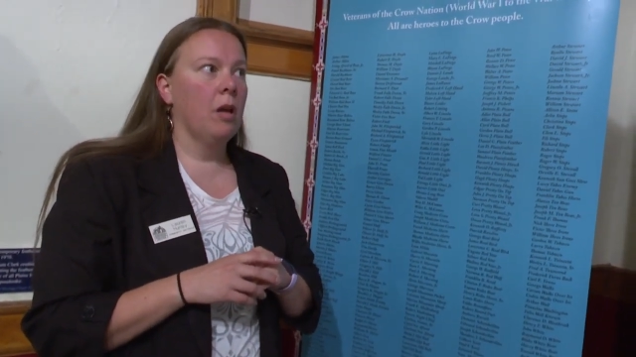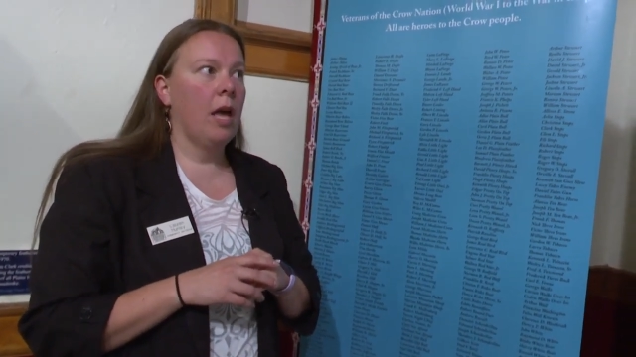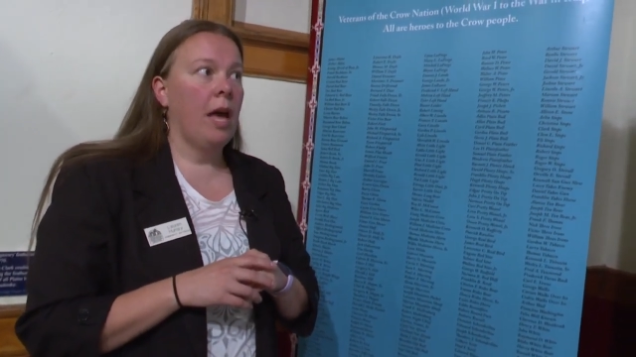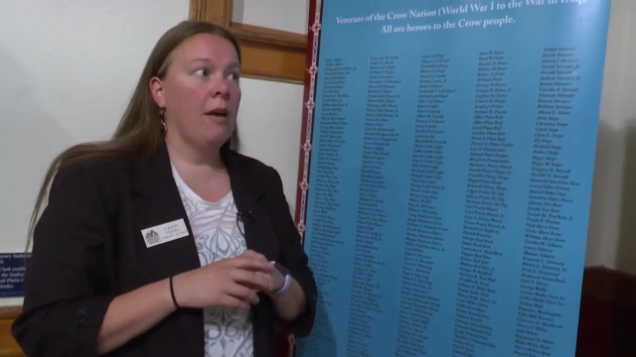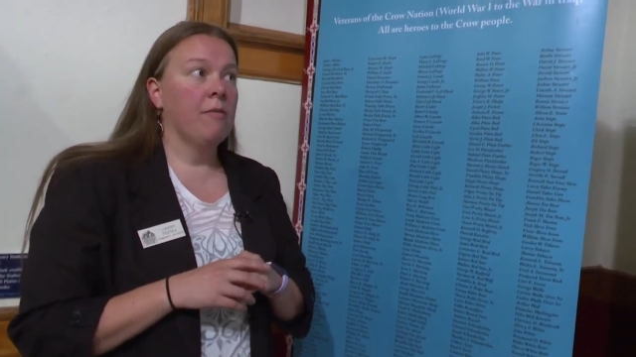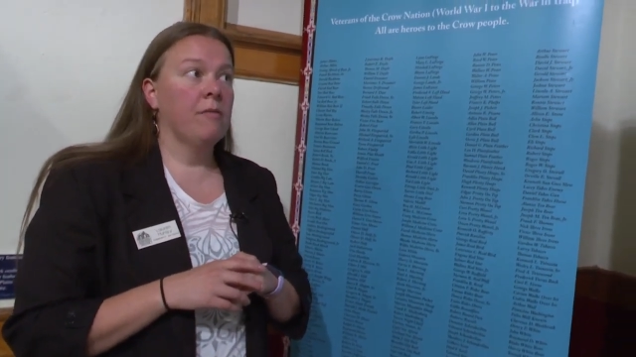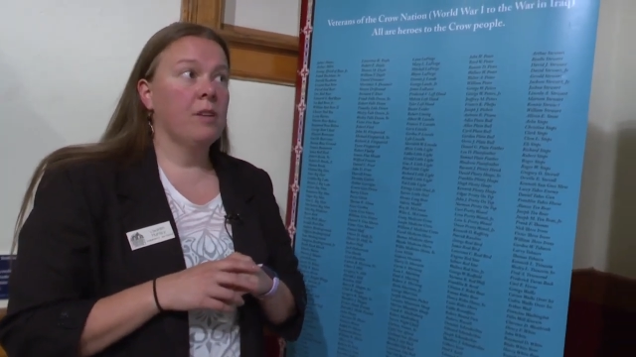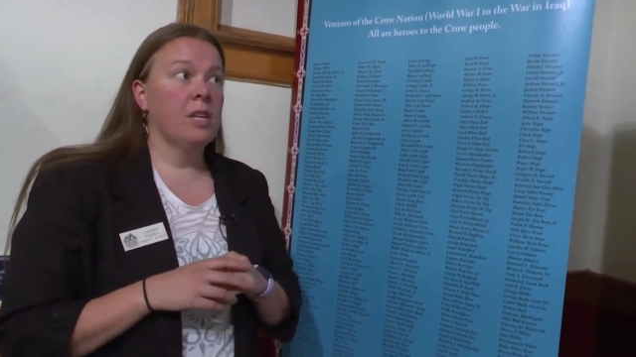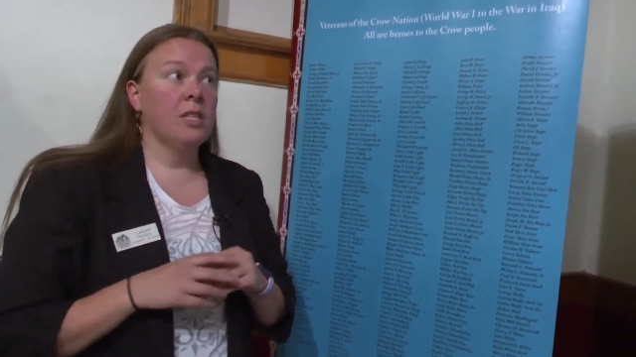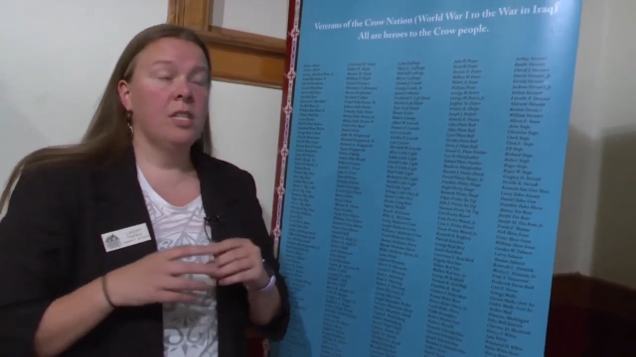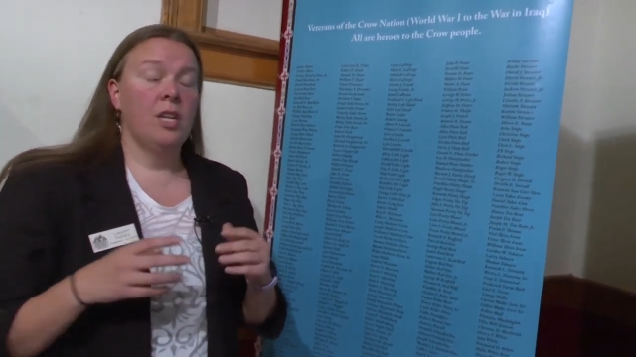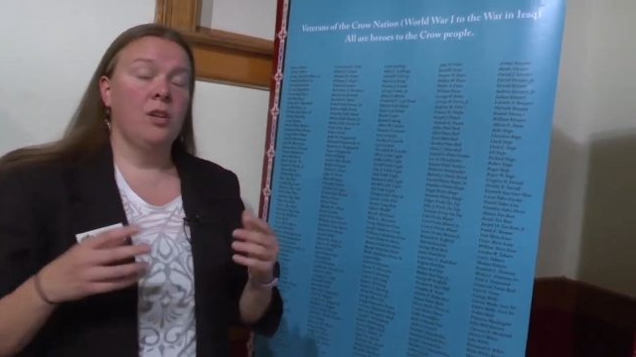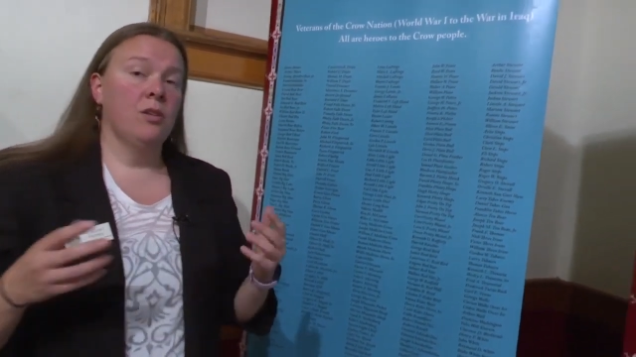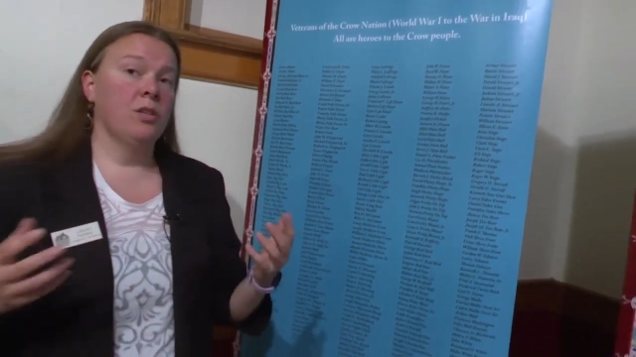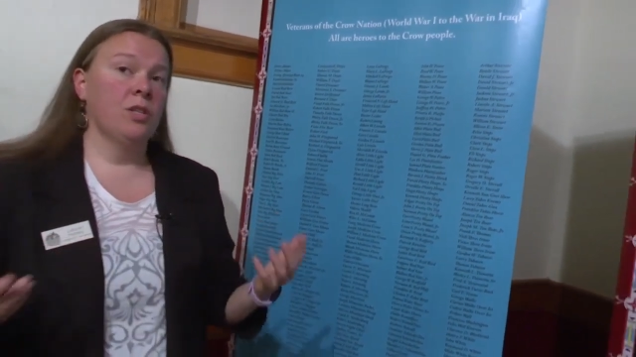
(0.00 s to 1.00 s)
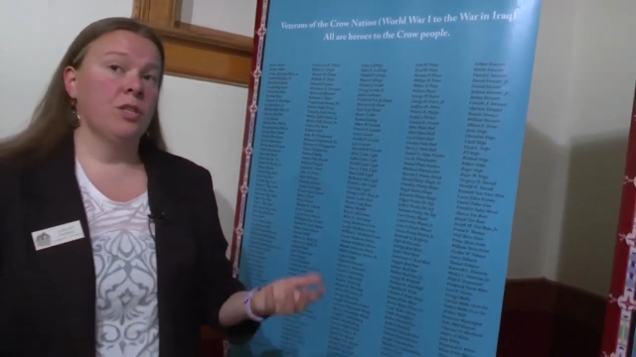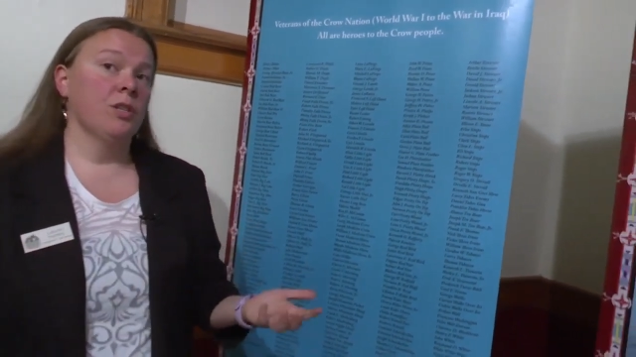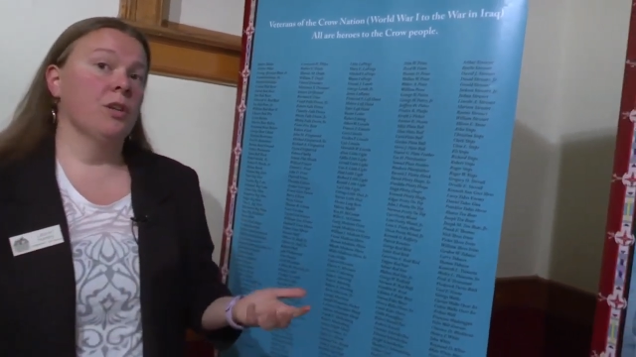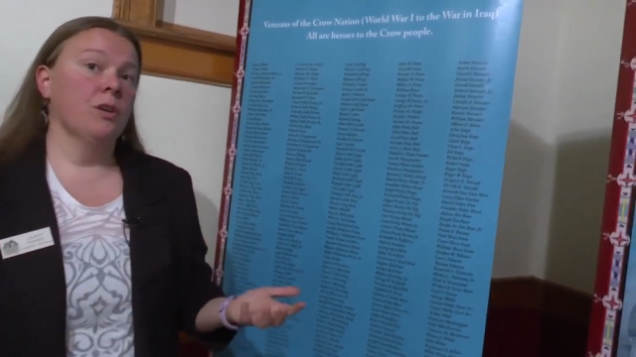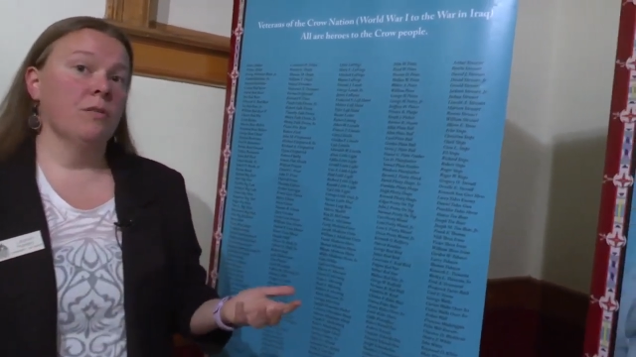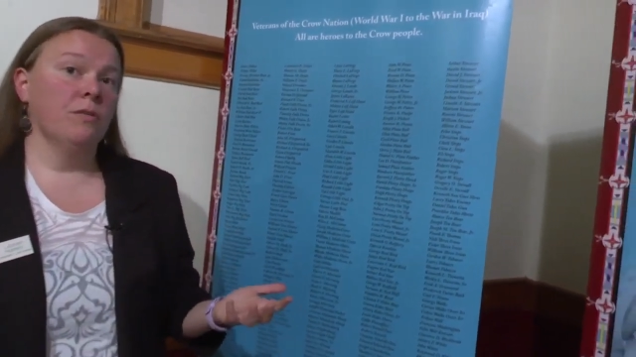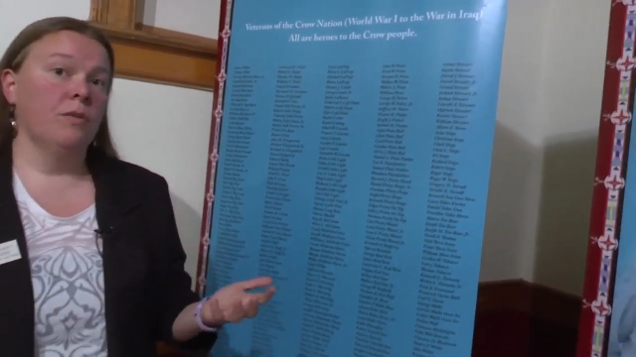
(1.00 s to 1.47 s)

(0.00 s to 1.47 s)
have continued to serve